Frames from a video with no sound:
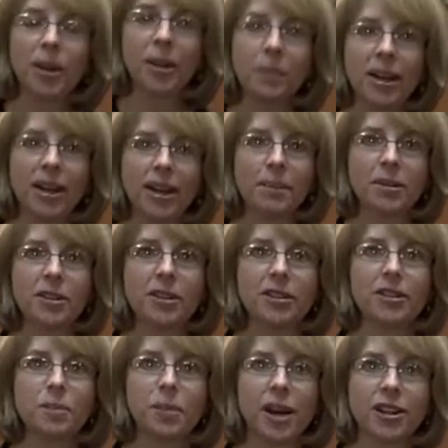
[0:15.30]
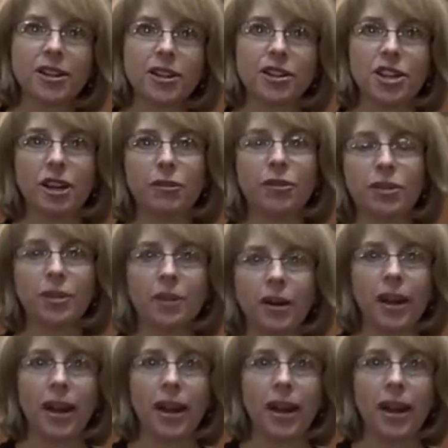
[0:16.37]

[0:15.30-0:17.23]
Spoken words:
morning. My name is Brenda Shaeffer,